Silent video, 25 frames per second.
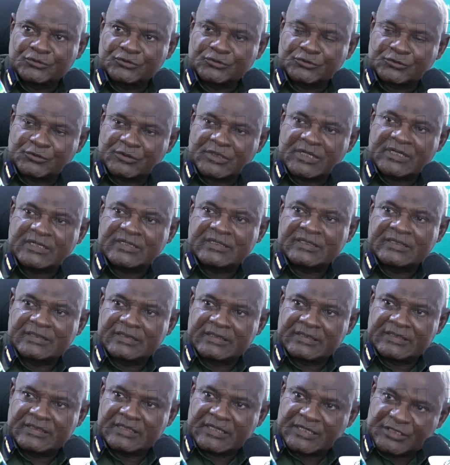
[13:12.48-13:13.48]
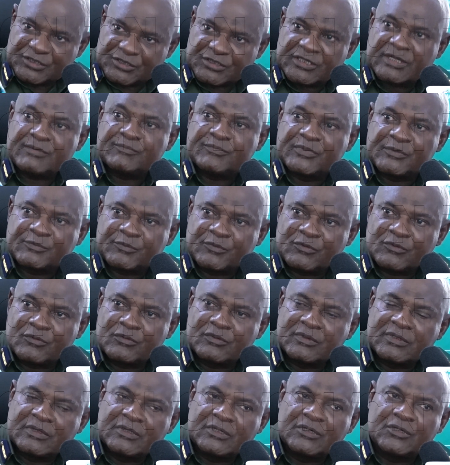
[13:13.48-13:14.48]
so that the Nigerian people
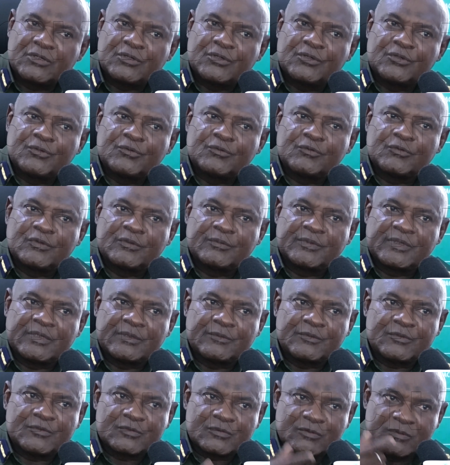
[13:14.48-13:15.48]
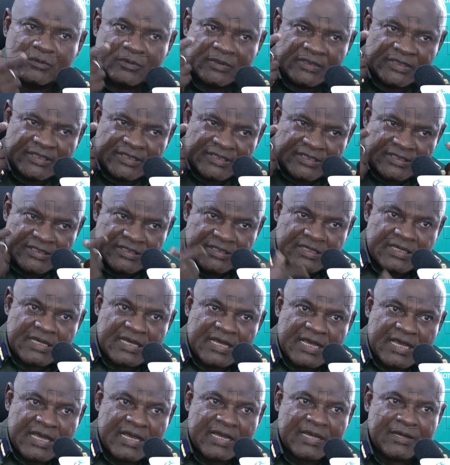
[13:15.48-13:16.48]
will be able to
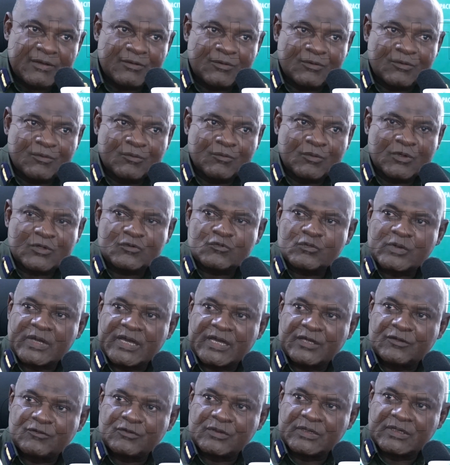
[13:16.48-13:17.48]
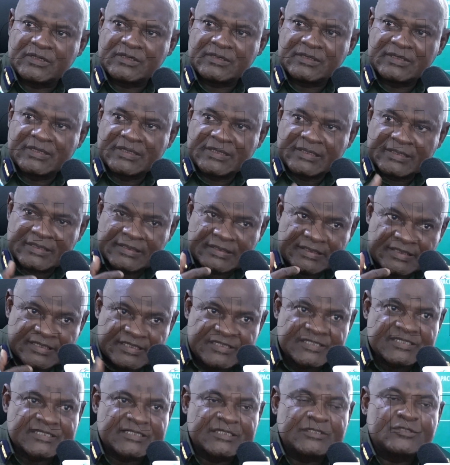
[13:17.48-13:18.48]
hear what we are doing,
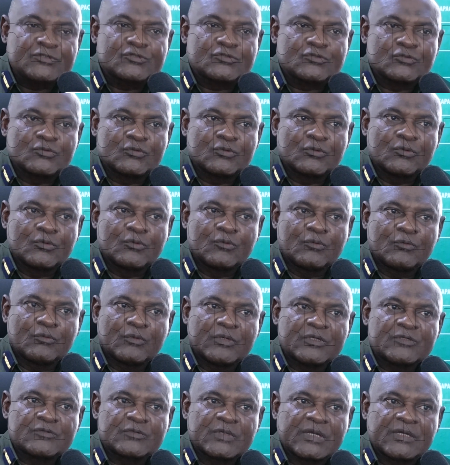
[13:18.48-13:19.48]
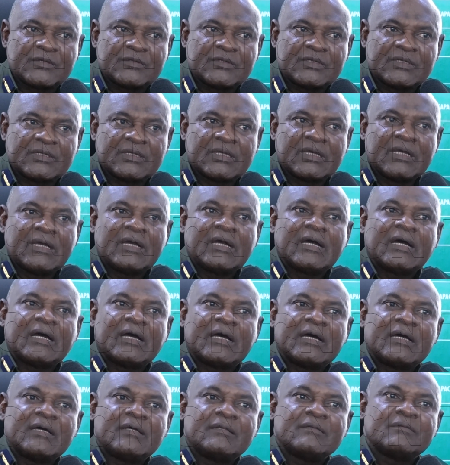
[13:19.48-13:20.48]
listen to what we are doing,
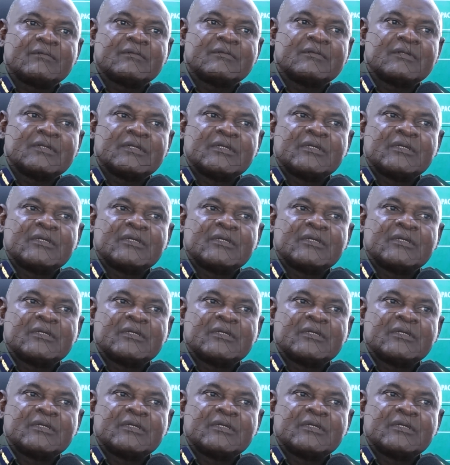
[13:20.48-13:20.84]
and